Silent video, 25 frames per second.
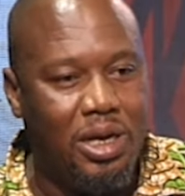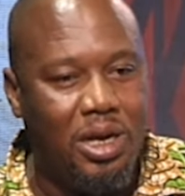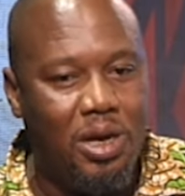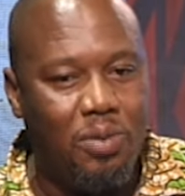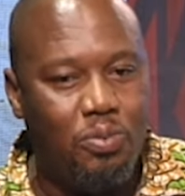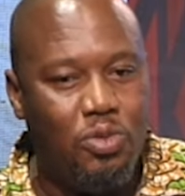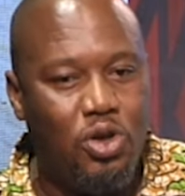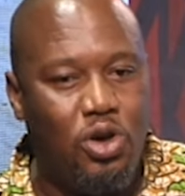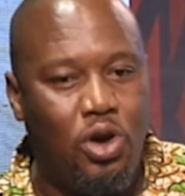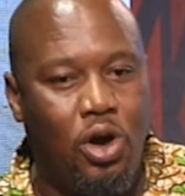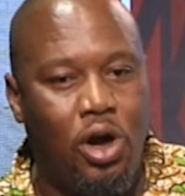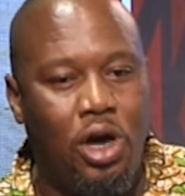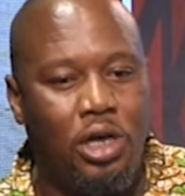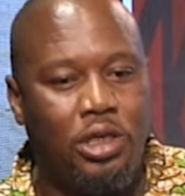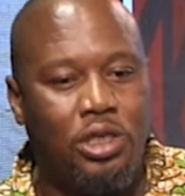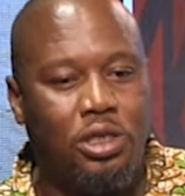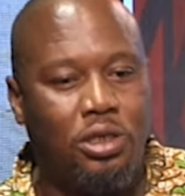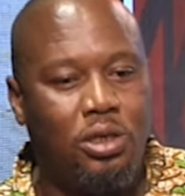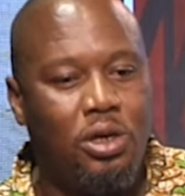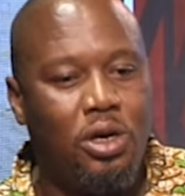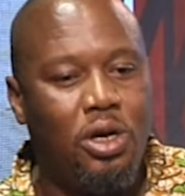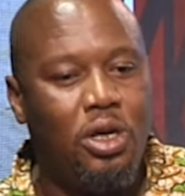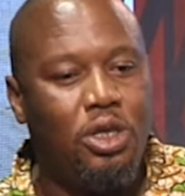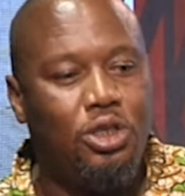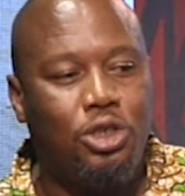Because
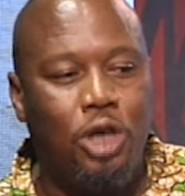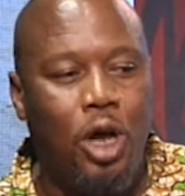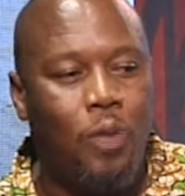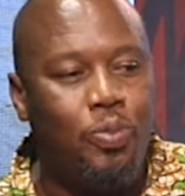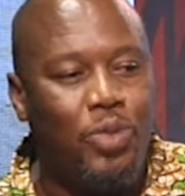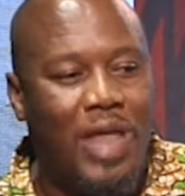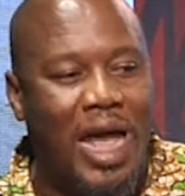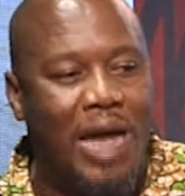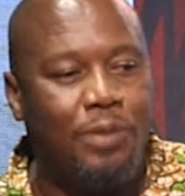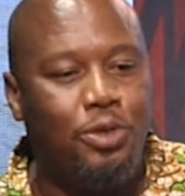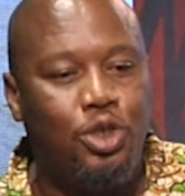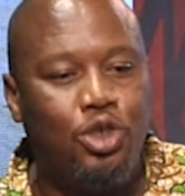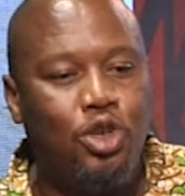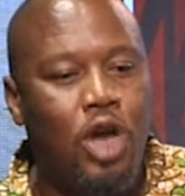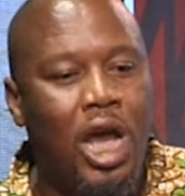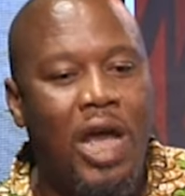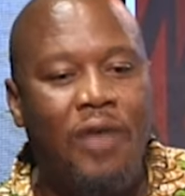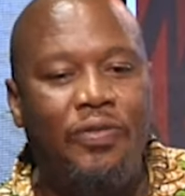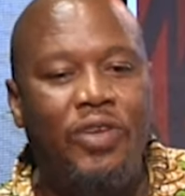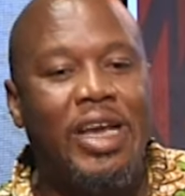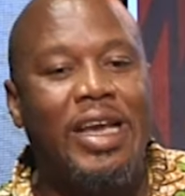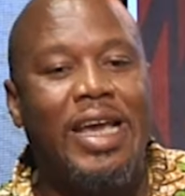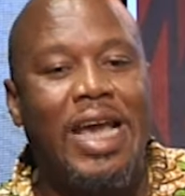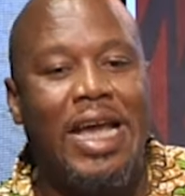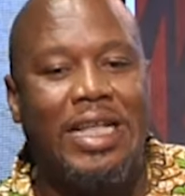sometimes you don't
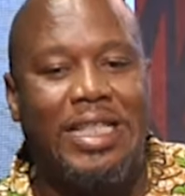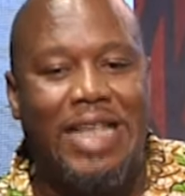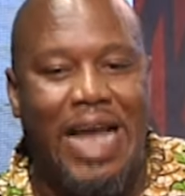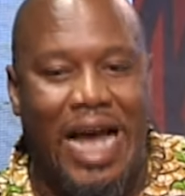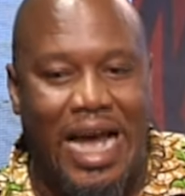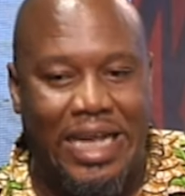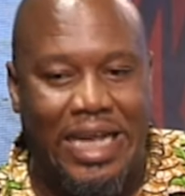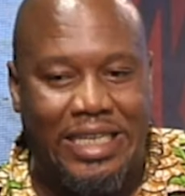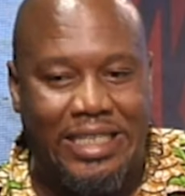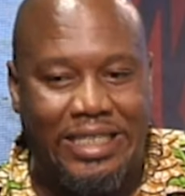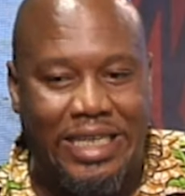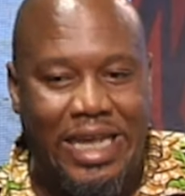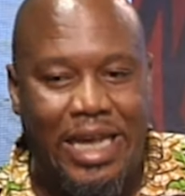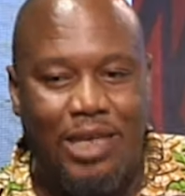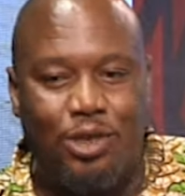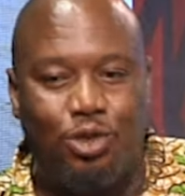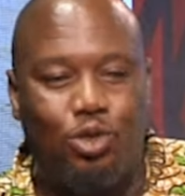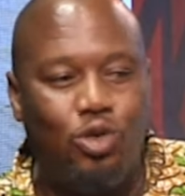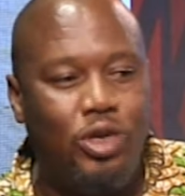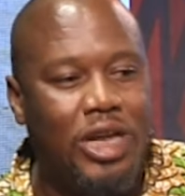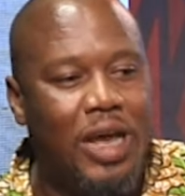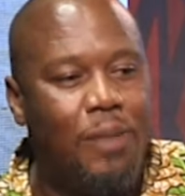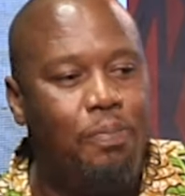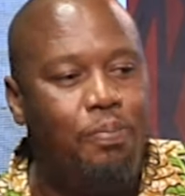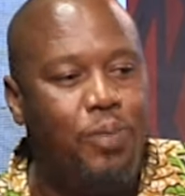even get access to
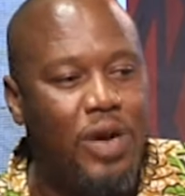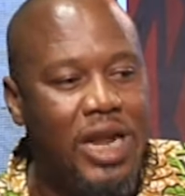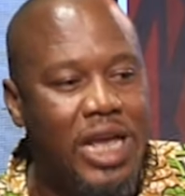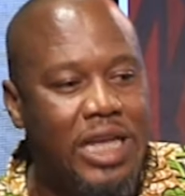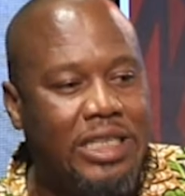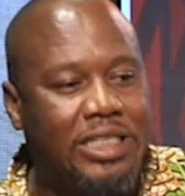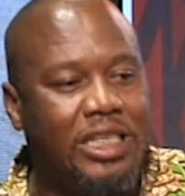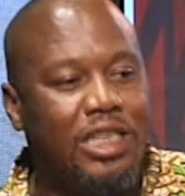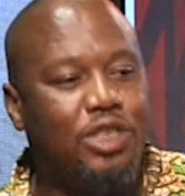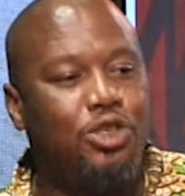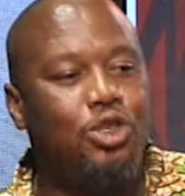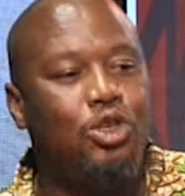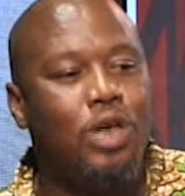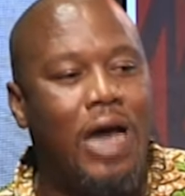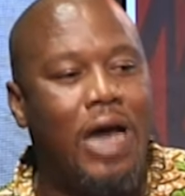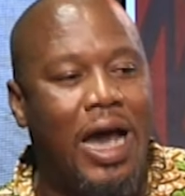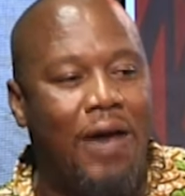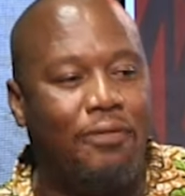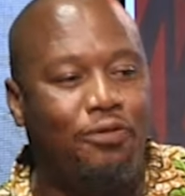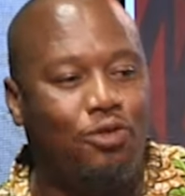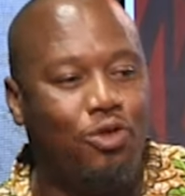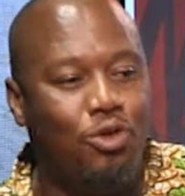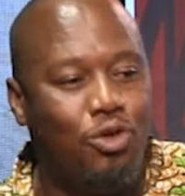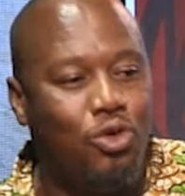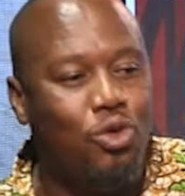the places you have
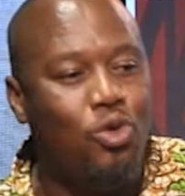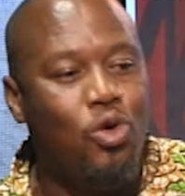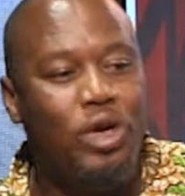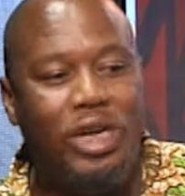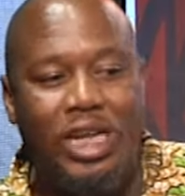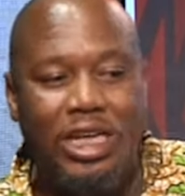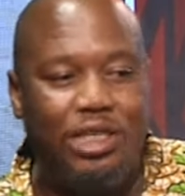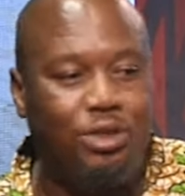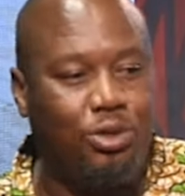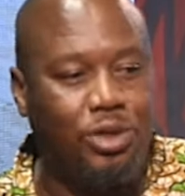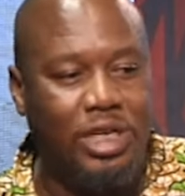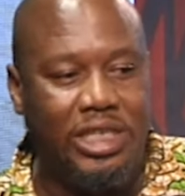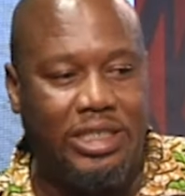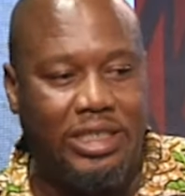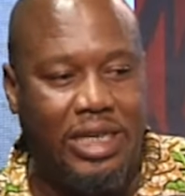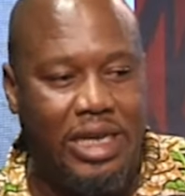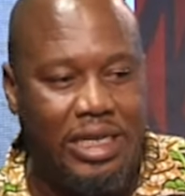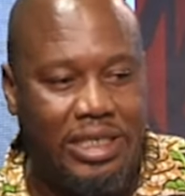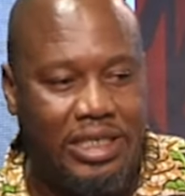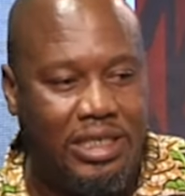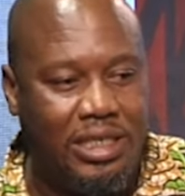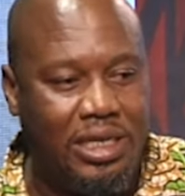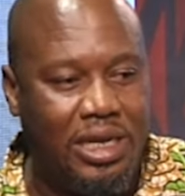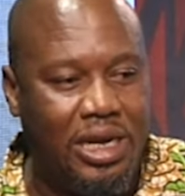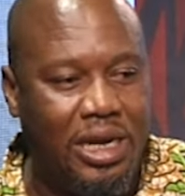to do this
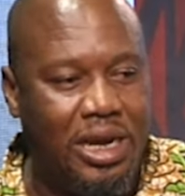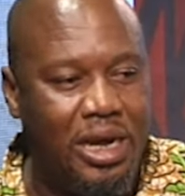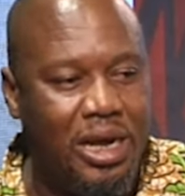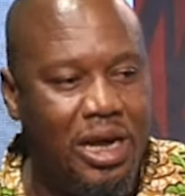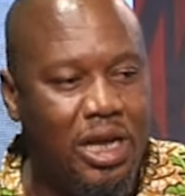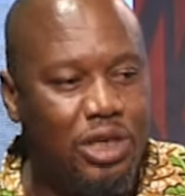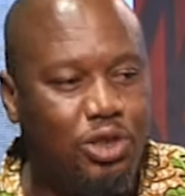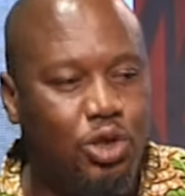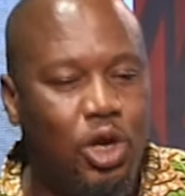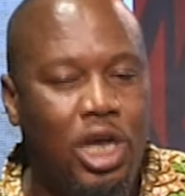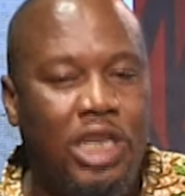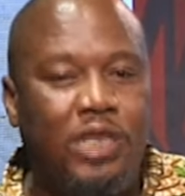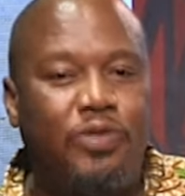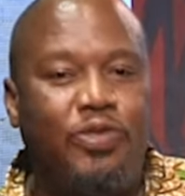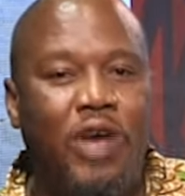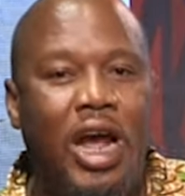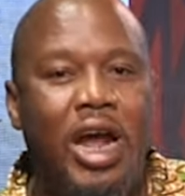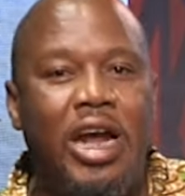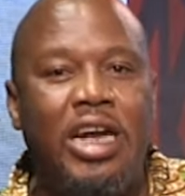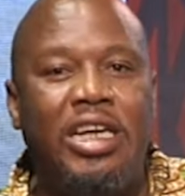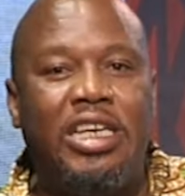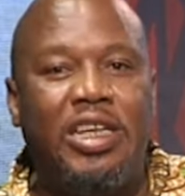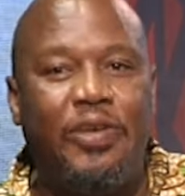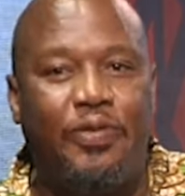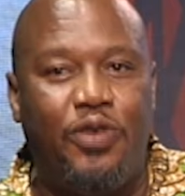research. So it's
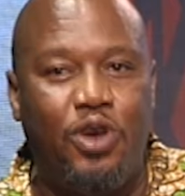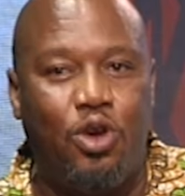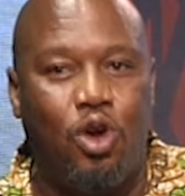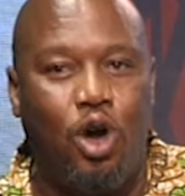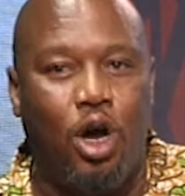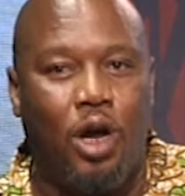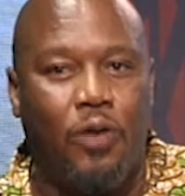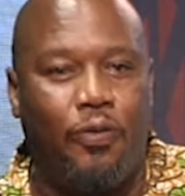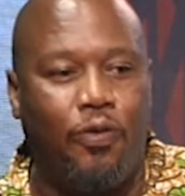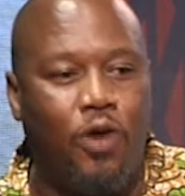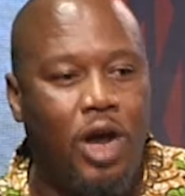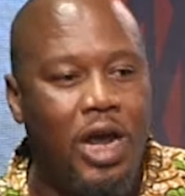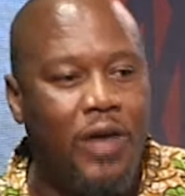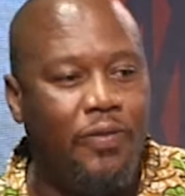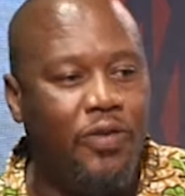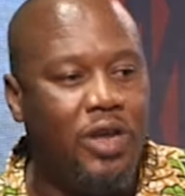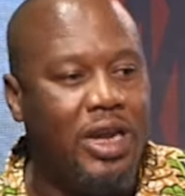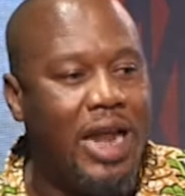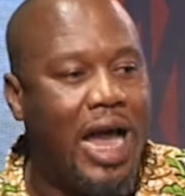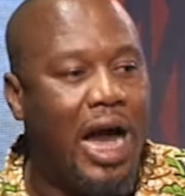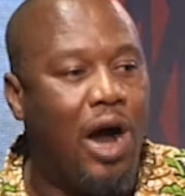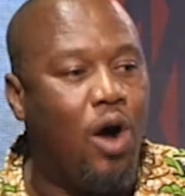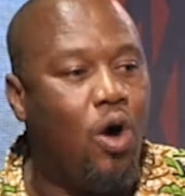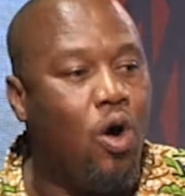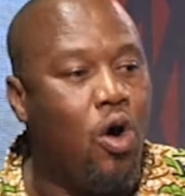very difficult for even
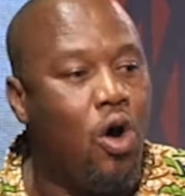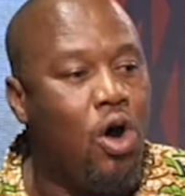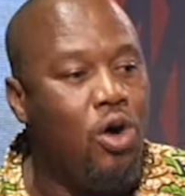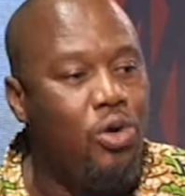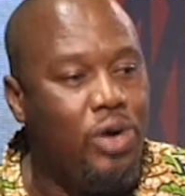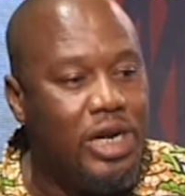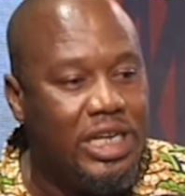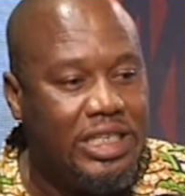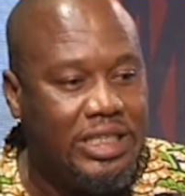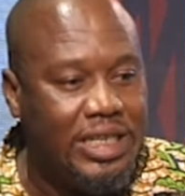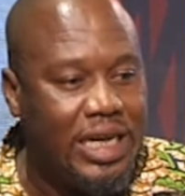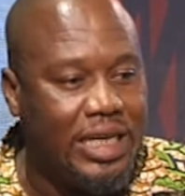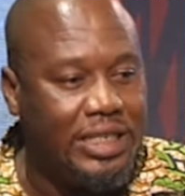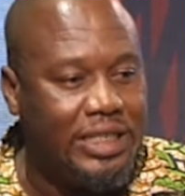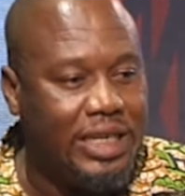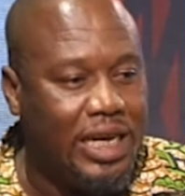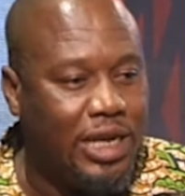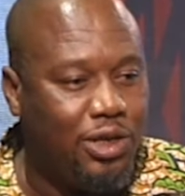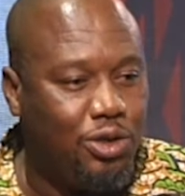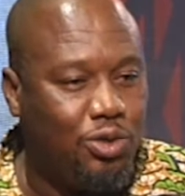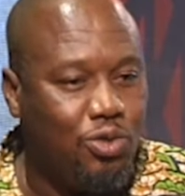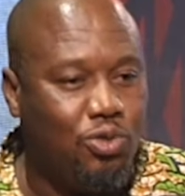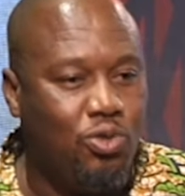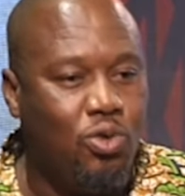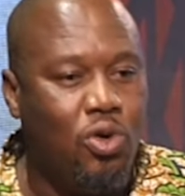our own
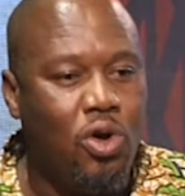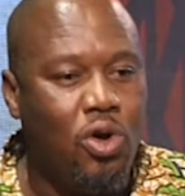researchers to